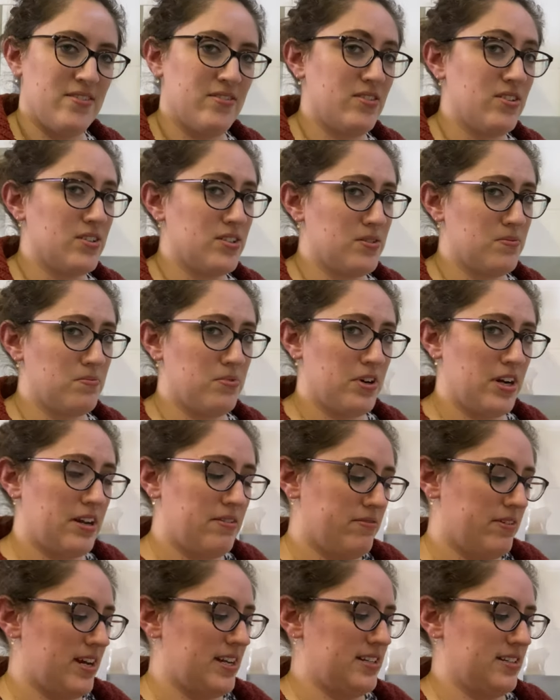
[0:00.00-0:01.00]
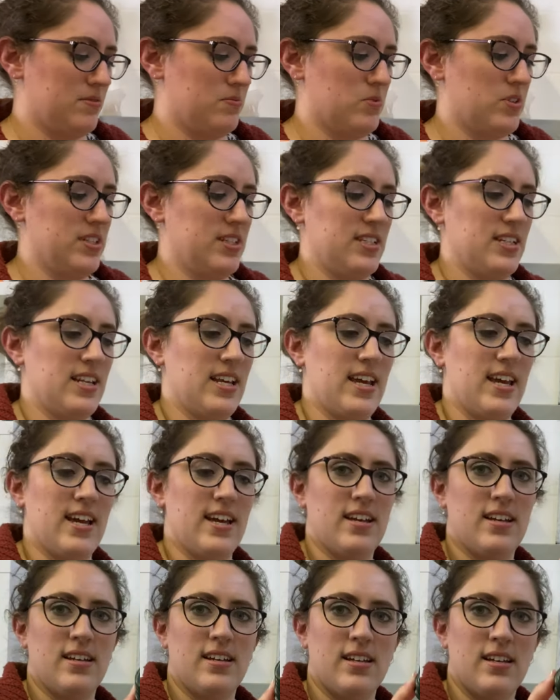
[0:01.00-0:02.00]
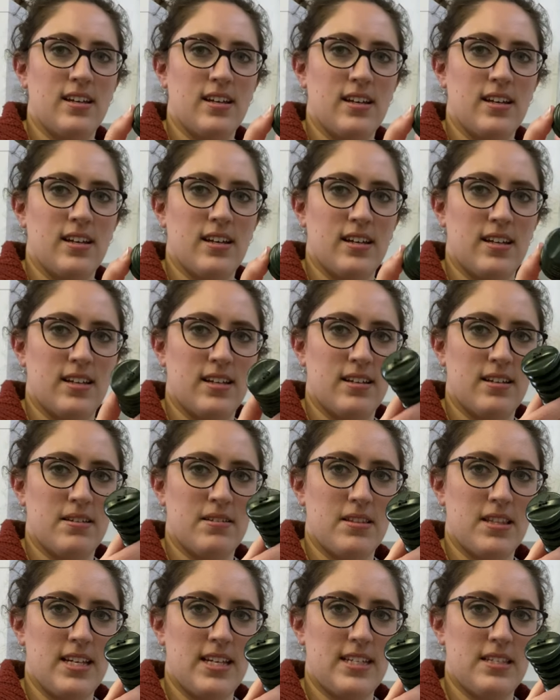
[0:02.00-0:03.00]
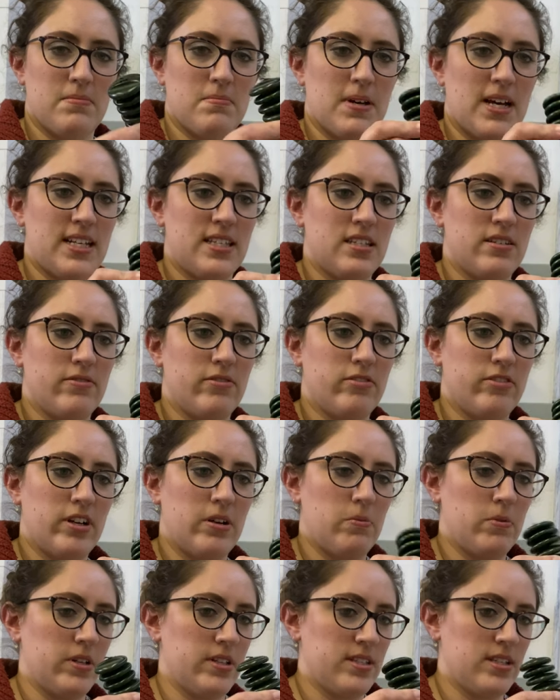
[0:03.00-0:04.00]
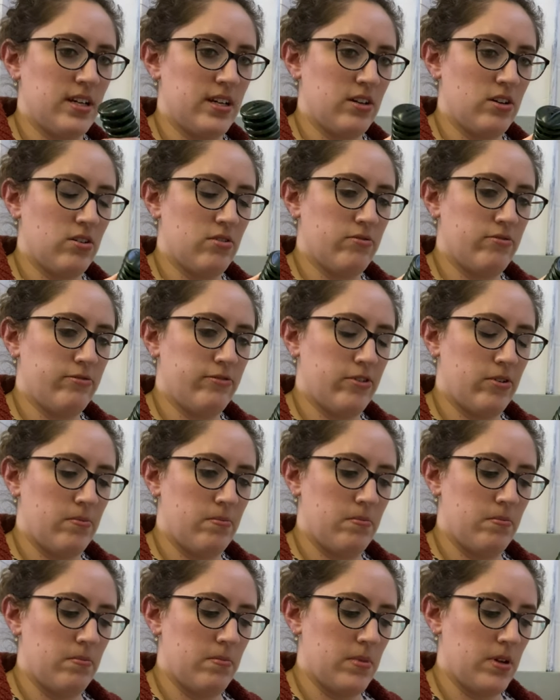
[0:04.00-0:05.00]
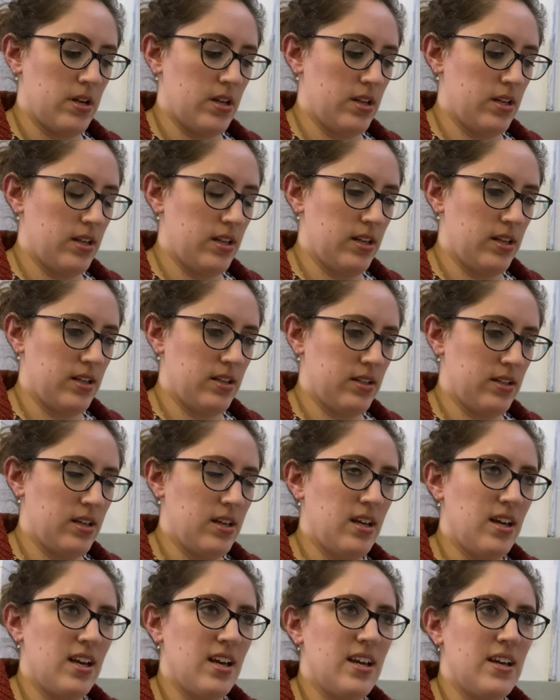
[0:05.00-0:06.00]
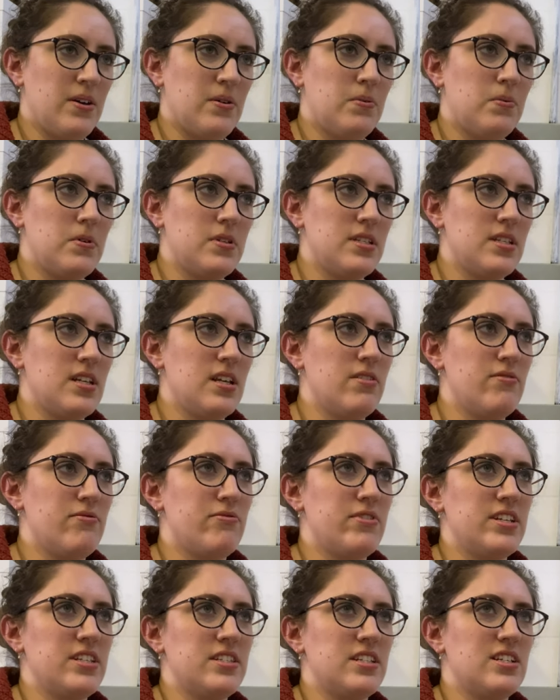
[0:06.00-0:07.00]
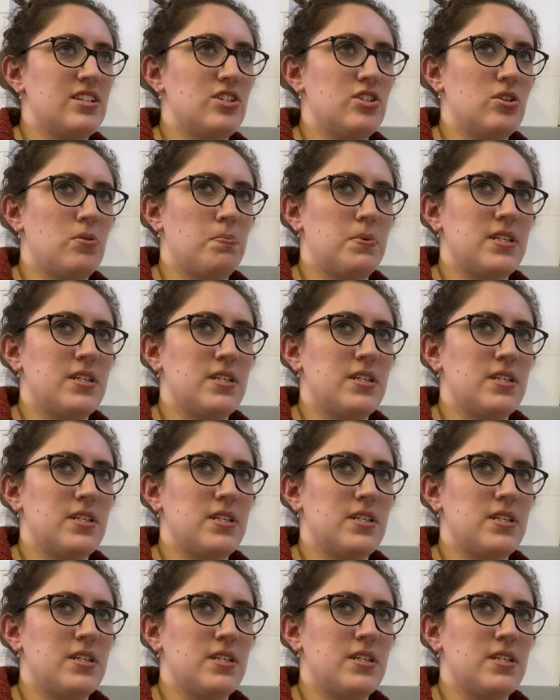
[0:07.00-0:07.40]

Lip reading: Got some pretty random ones in here. These massive green ones I got from, wasn't it a vintage shop?